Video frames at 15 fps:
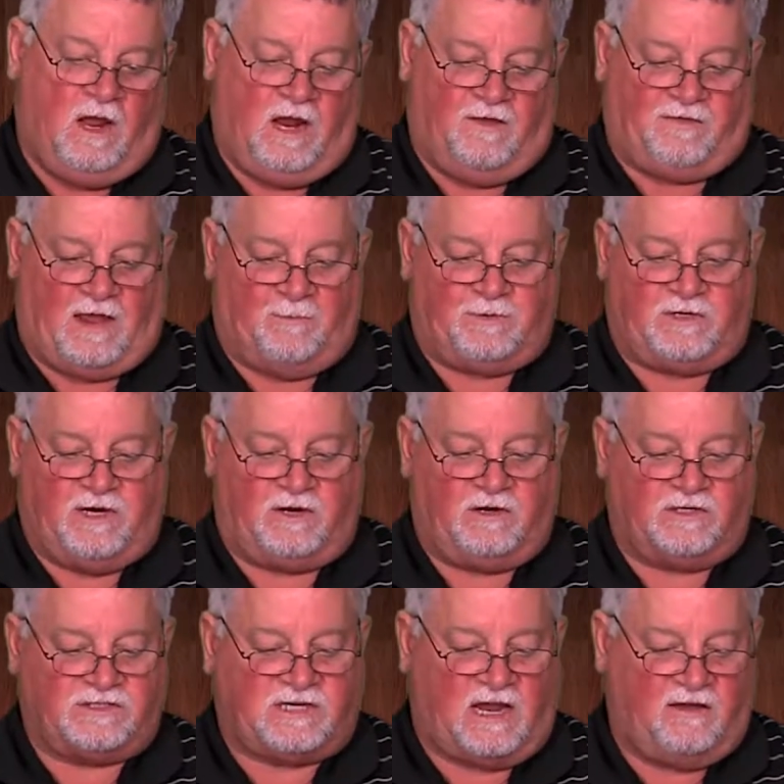At that
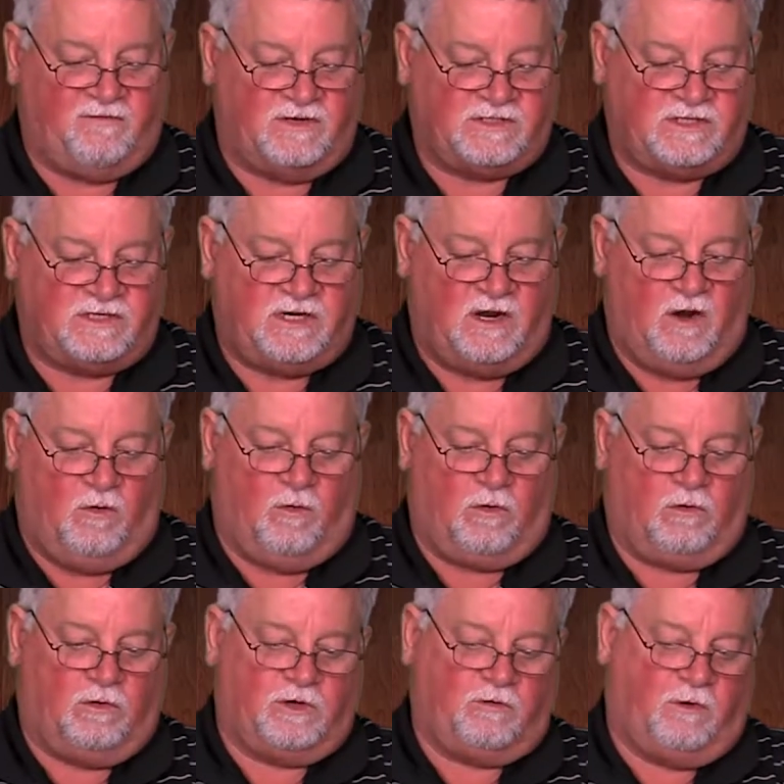particular site visit, we're
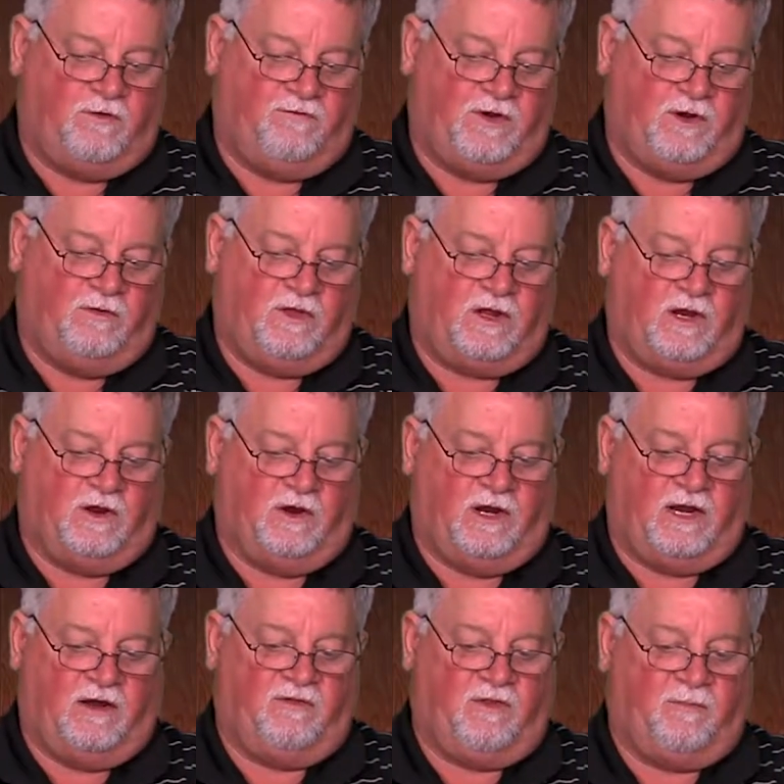going to review the
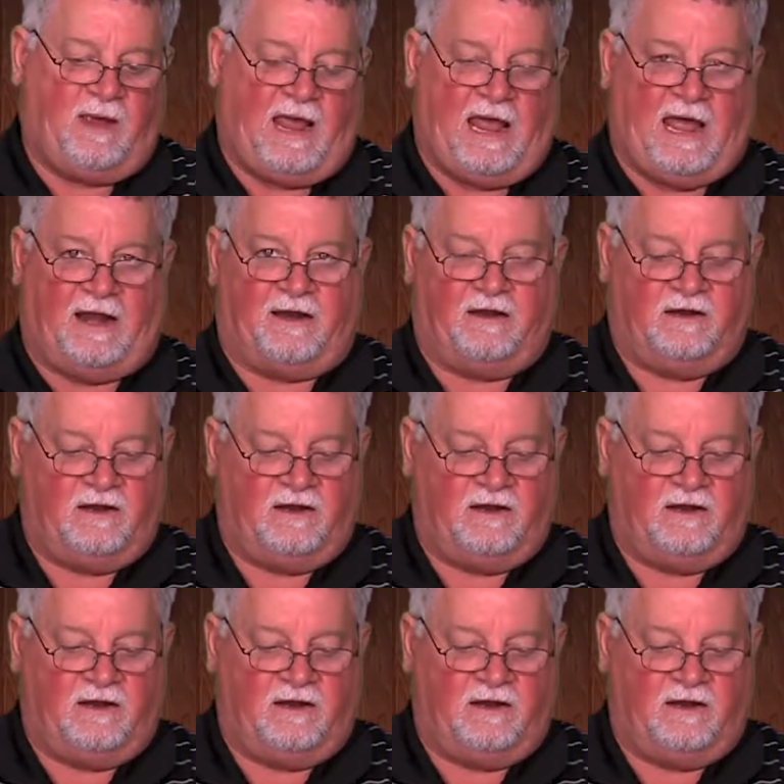clearing of the pad.